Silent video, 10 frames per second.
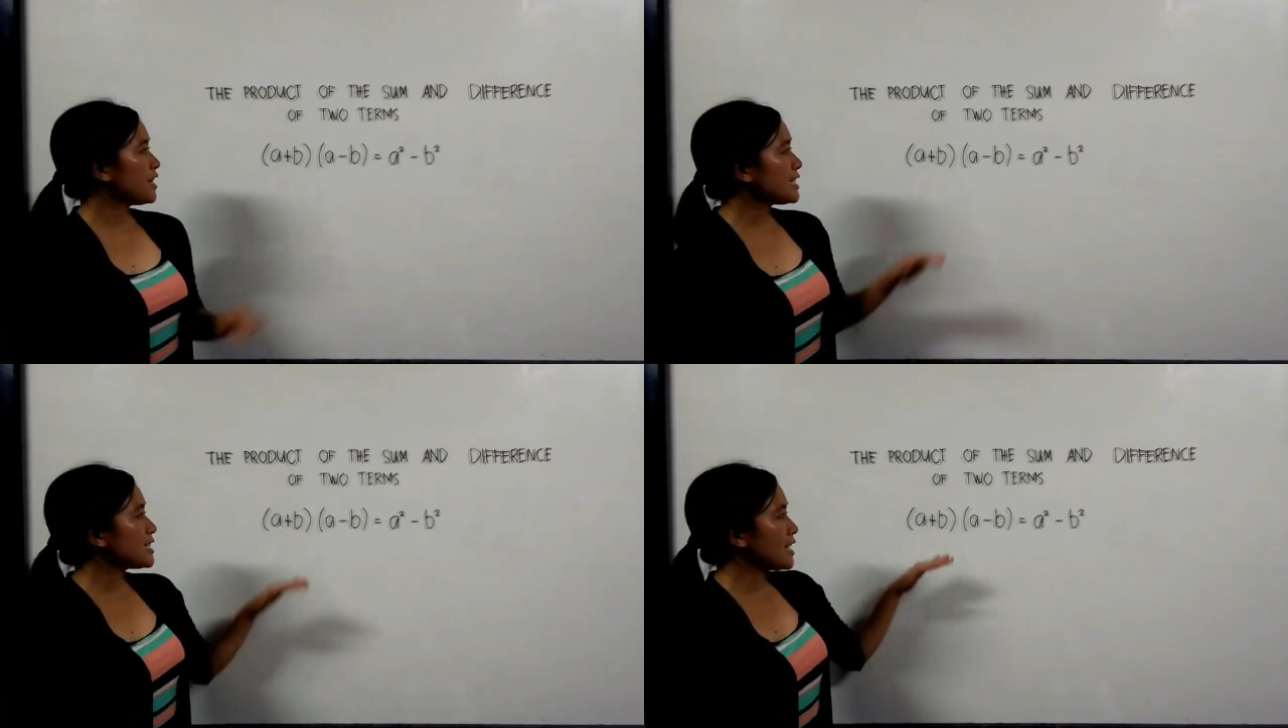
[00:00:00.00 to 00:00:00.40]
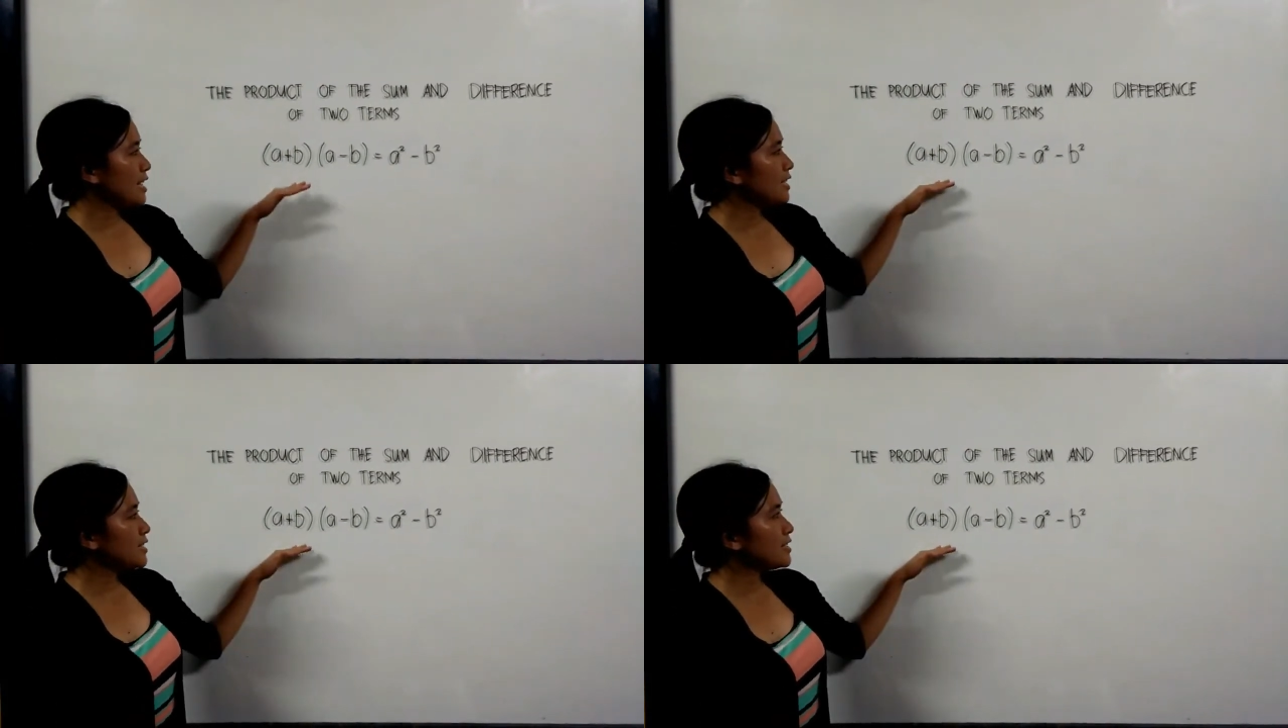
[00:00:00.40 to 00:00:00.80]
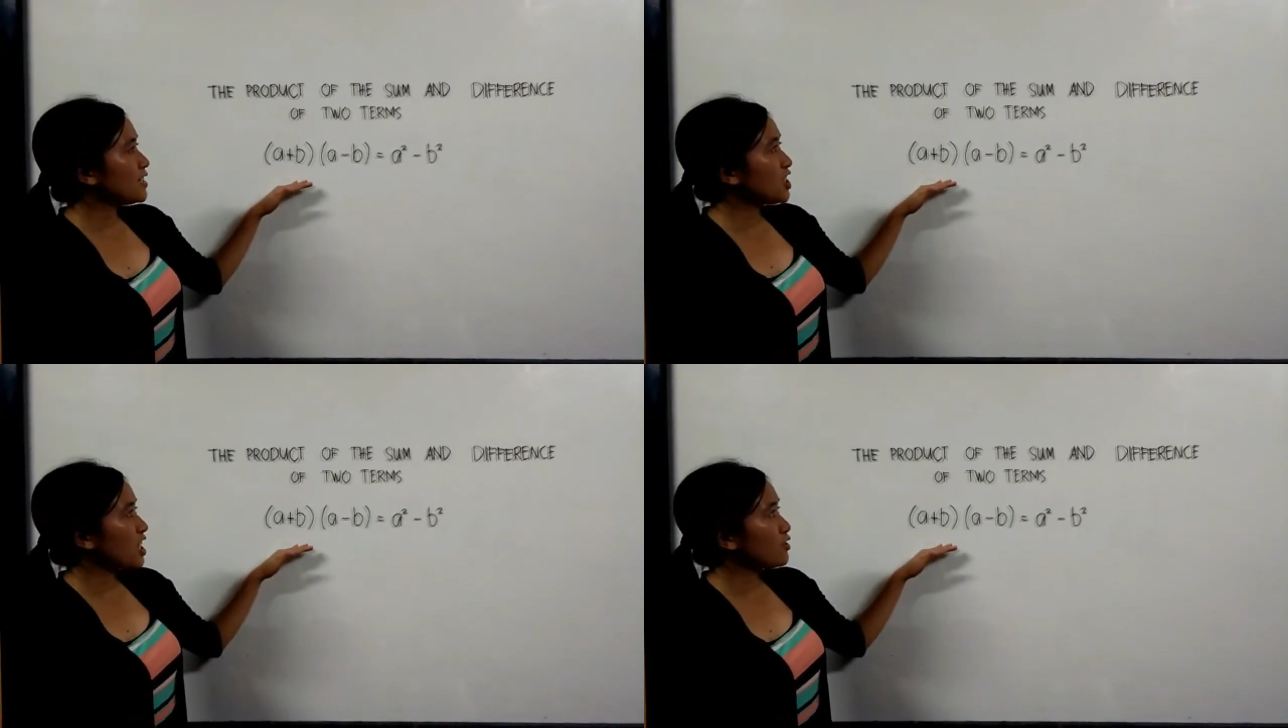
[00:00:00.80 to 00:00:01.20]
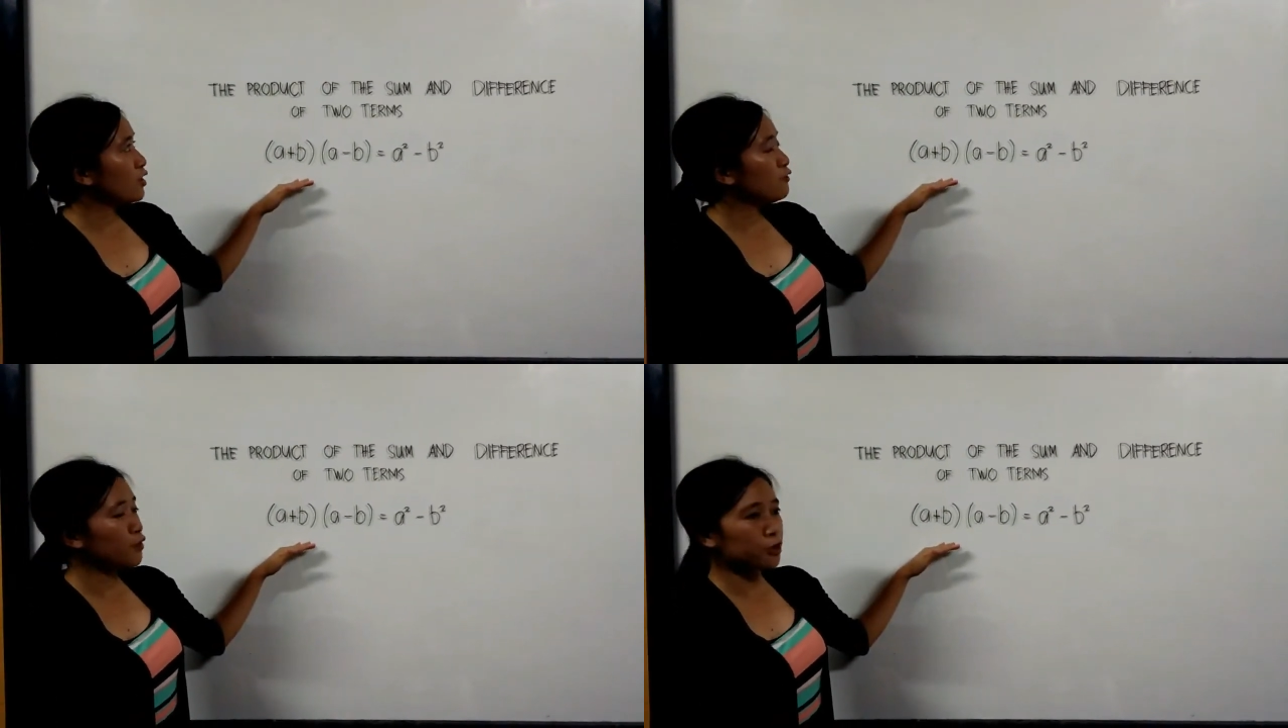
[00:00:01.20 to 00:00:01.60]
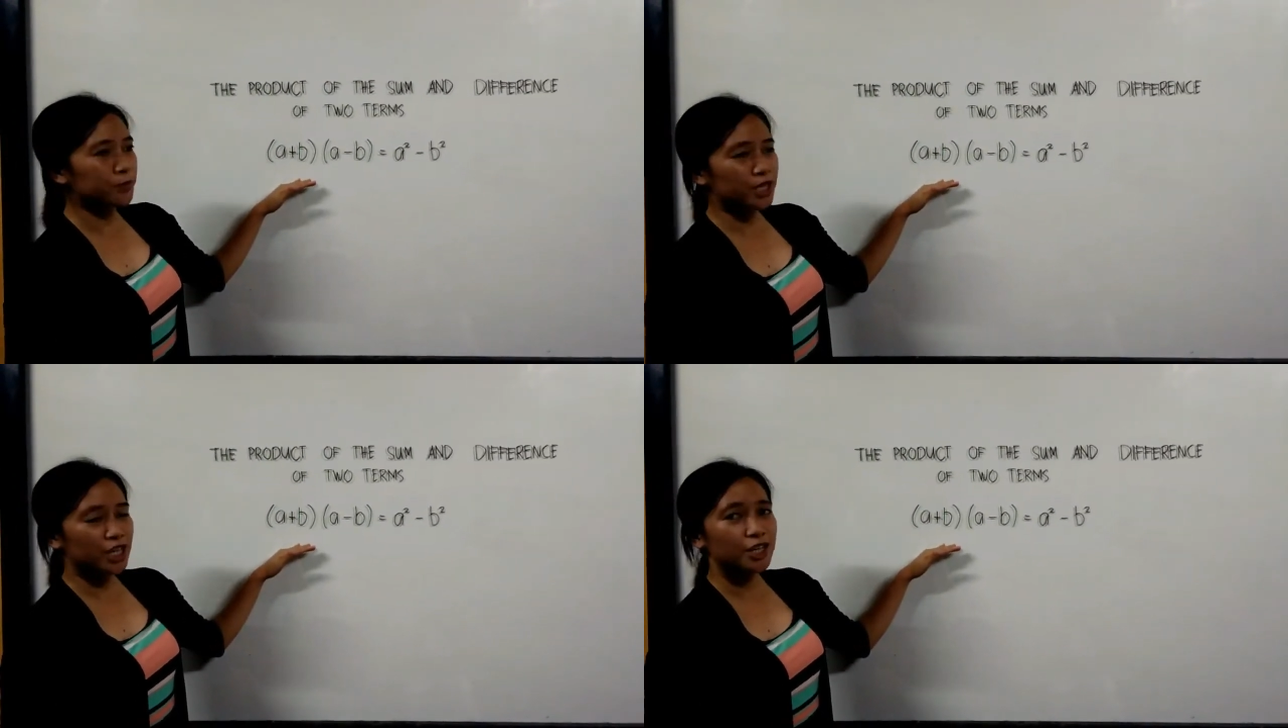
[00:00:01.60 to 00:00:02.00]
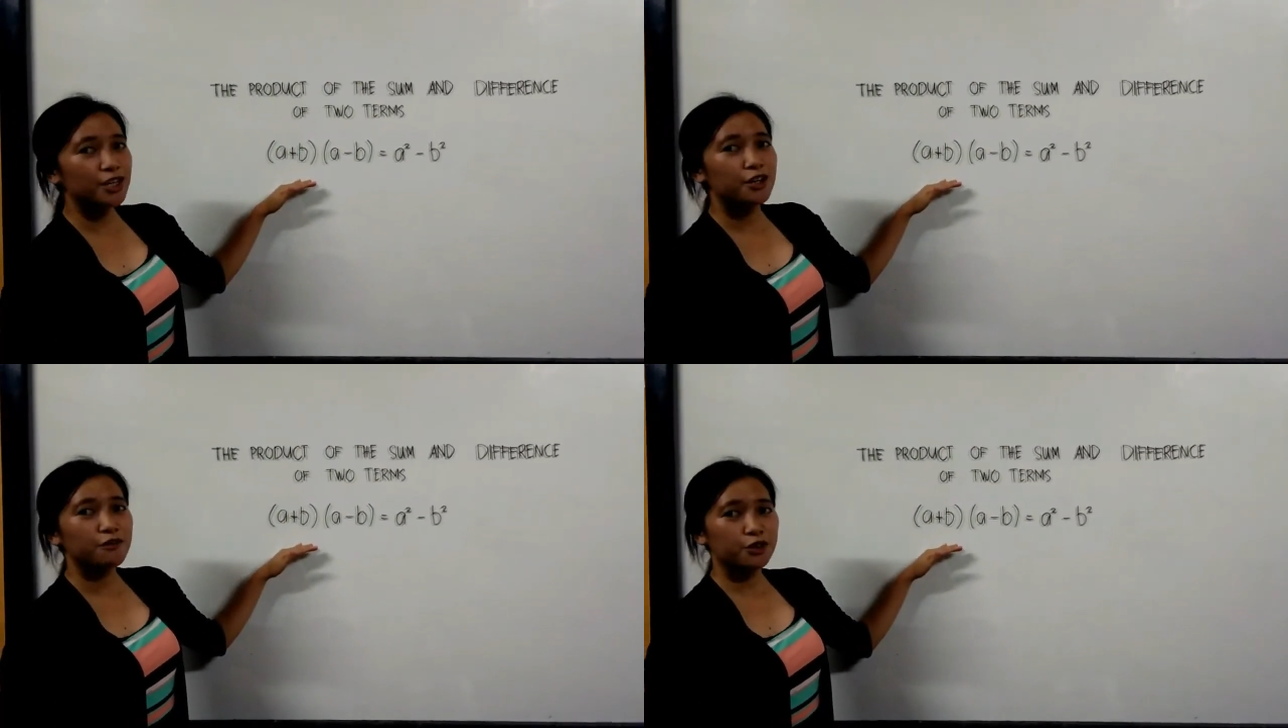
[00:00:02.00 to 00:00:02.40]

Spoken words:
This is the general formula